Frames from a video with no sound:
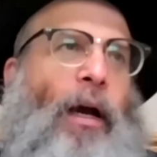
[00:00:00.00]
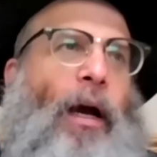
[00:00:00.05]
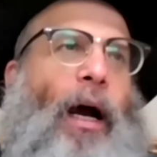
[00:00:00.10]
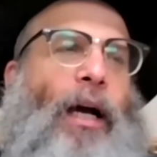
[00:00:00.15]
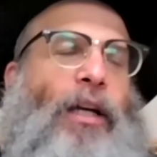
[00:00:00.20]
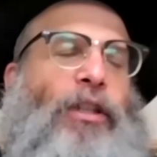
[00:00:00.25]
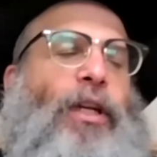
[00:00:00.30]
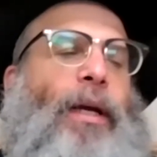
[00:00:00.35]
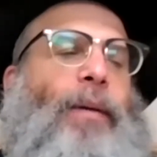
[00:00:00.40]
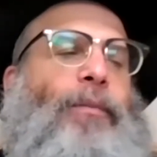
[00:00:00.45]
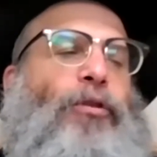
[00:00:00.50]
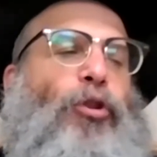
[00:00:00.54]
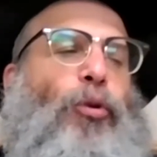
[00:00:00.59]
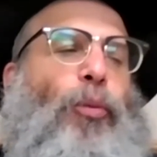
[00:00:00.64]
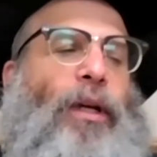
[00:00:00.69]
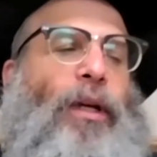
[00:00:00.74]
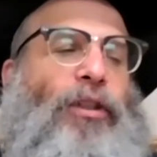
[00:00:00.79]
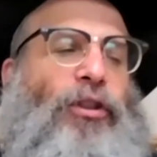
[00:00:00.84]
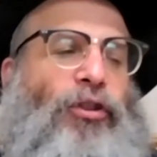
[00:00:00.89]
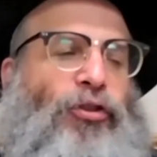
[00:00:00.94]
Hashem
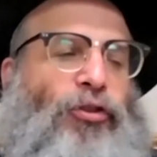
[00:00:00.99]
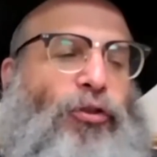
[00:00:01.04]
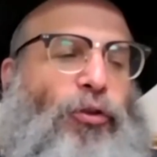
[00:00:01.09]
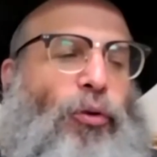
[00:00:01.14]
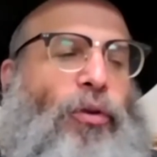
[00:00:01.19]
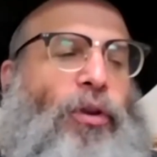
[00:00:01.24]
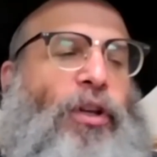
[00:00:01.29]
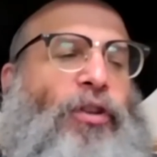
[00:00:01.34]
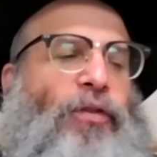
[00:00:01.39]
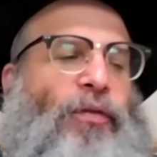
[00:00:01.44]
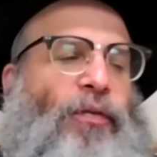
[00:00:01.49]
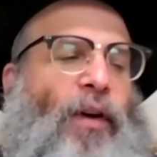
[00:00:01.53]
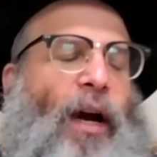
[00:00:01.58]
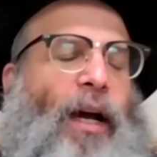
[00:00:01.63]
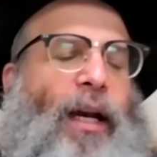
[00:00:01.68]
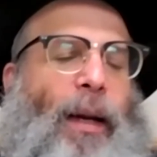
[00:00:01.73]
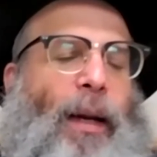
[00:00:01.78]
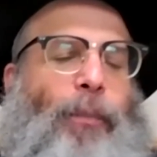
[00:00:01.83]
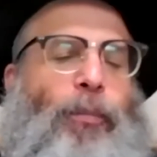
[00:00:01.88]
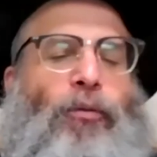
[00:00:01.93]
squeezes through these
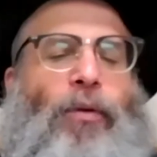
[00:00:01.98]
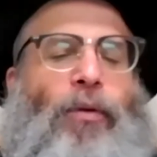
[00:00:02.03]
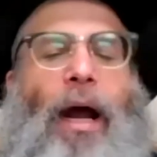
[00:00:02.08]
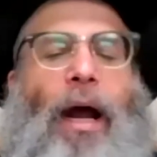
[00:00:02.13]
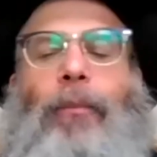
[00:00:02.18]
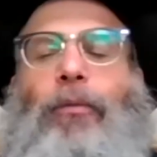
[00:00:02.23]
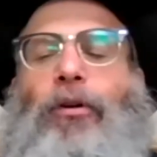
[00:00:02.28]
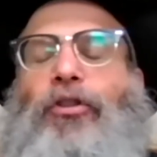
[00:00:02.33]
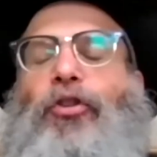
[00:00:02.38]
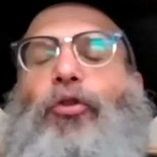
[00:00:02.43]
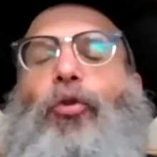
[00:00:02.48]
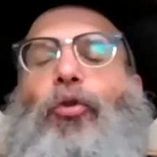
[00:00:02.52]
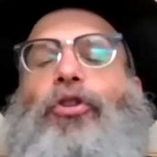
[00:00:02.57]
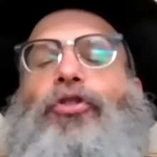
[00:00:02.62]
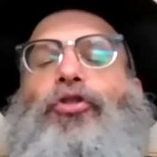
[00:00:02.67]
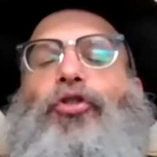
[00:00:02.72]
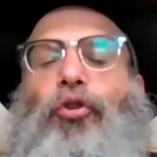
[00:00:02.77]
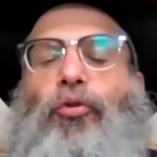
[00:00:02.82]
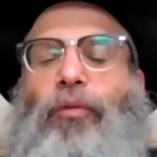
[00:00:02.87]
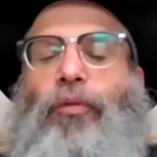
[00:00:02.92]
finite parameters in
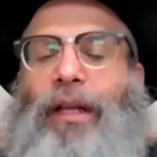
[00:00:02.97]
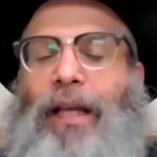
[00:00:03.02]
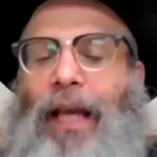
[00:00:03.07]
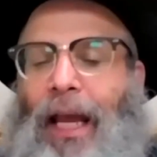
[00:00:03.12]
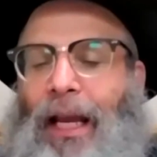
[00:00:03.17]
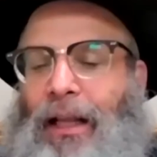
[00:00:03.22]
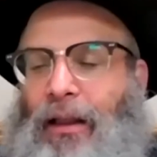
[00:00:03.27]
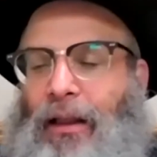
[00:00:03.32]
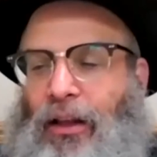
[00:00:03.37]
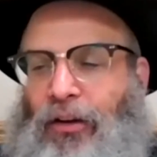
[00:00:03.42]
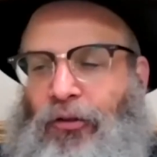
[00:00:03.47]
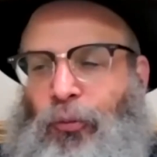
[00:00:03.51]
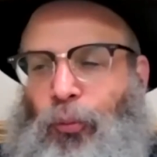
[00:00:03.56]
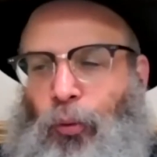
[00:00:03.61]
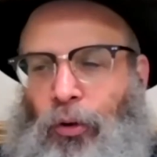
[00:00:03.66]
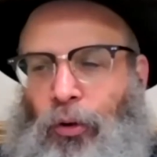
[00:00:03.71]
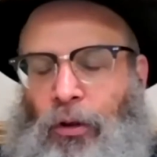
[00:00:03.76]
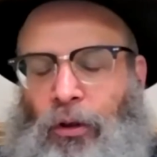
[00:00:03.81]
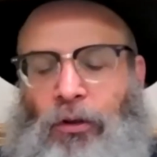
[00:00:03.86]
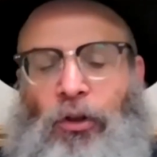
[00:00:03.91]
order to create this
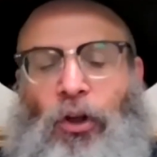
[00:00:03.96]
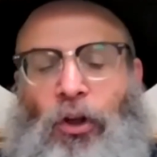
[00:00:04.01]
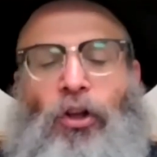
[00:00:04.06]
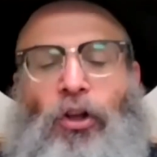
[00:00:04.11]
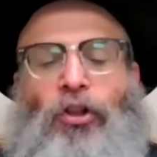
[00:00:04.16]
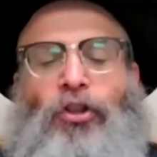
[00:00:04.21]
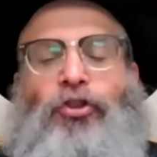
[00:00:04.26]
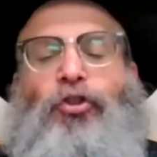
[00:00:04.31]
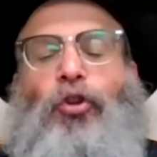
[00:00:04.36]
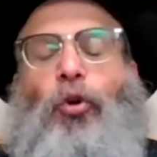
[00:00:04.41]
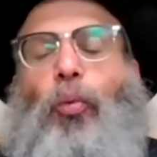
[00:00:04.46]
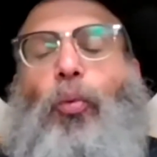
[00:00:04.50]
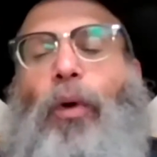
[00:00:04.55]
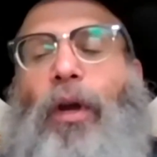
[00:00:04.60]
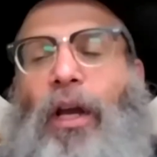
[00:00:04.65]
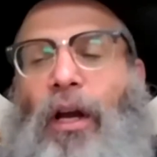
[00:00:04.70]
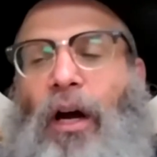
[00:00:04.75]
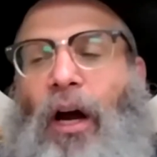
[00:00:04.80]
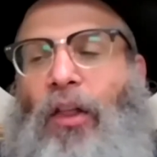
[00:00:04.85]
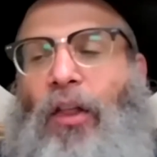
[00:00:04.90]
world. So
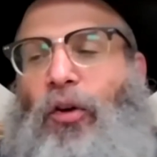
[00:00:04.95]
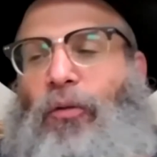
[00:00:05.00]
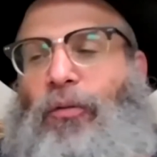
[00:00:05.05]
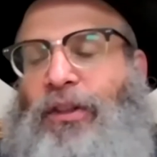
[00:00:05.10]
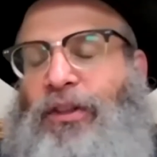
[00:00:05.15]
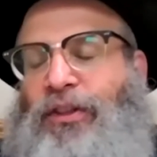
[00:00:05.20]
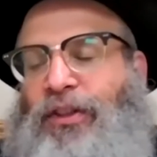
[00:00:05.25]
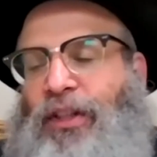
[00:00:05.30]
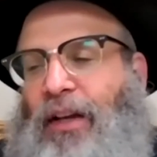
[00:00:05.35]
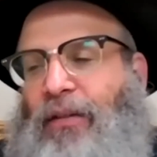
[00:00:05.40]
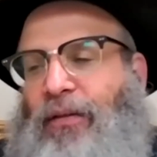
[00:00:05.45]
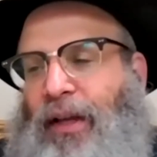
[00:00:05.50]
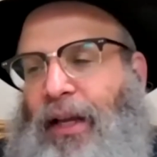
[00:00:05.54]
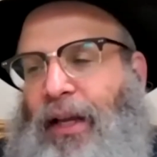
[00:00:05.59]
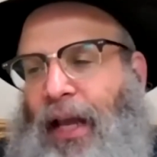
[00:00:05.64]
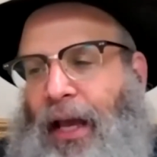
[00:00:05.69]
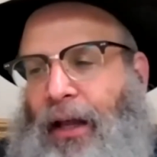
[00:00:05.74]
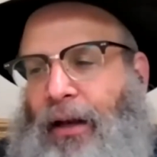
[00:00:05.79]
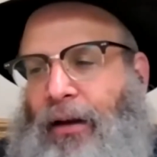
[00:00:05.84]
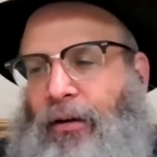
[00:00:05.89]
we on the
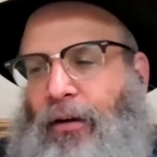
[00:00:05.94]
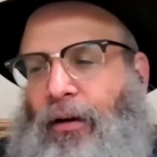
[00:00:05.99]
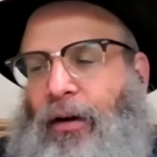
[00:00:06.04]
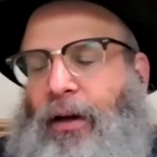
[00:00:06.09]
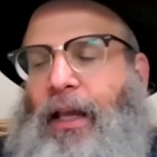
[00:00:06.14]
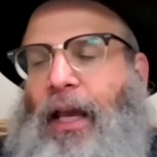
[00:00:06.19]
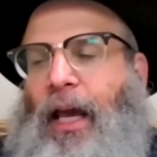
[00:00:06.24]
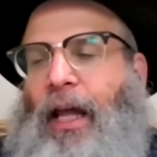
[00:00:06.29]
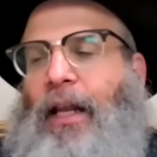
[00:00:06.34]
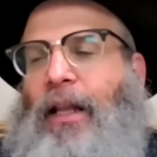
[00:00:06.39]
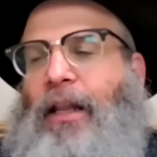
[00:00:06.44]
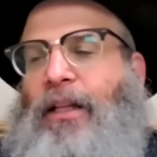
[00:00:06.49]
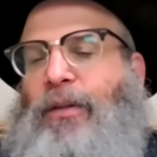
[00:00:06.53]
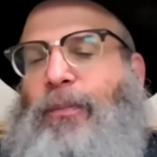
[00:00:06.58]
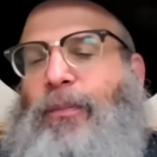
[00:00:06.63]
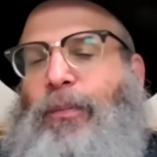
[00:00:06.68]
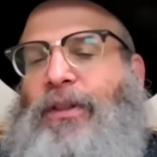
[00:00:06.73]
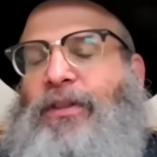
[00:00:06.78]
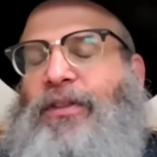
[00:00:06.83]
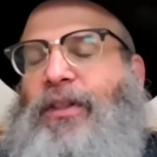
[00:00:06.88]
receiving end are getting the
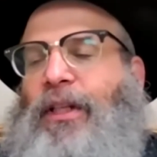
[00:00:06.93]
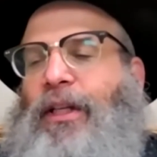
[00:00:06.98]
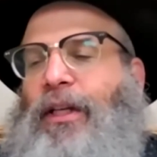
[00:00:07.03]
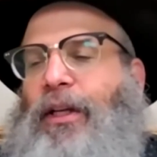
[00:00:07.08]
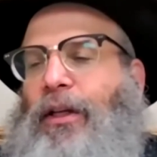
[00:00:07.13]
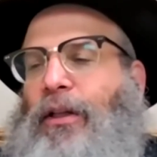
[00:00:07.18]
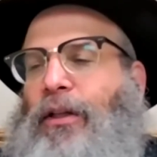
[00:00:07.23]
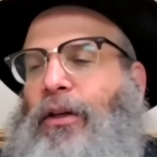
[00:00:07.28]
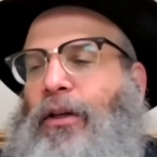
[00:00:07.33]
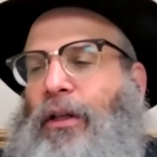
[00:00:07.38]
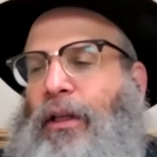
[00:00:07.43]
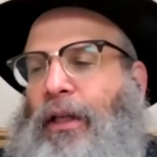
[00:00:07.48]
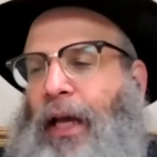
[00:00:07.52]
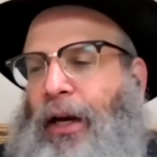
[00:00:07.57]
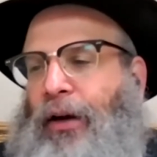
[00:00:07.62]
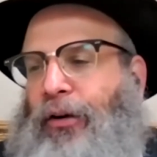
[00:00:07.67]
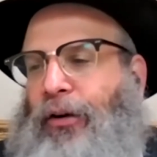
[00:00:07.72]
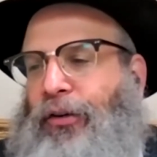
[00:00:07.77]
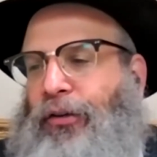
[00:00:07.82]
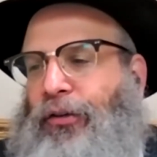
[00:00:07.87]
particular
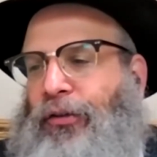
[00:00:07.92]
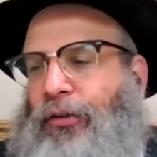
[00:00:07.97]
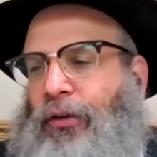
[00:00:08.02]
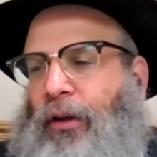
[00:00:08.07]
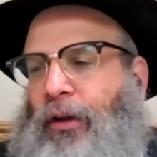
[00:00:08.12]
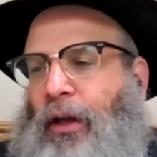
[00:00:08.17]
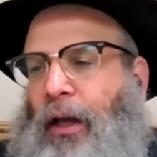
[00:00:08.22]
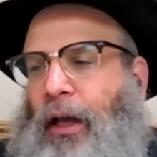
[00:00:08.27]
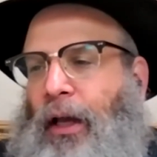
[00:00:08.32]
letters,